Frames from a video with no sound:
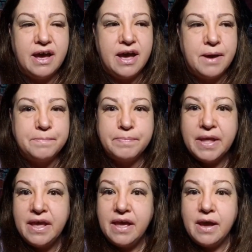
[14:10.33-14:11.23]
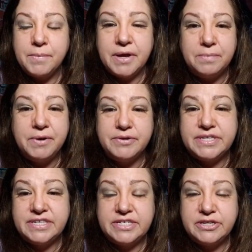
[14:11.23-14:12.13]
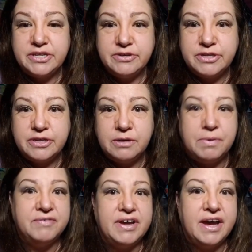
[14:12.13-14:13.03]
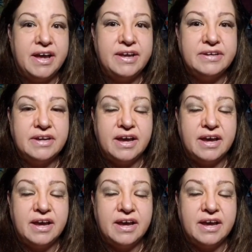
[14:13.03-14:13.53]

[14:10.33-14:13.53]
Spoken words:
I'm going to post this to YouTube. I've got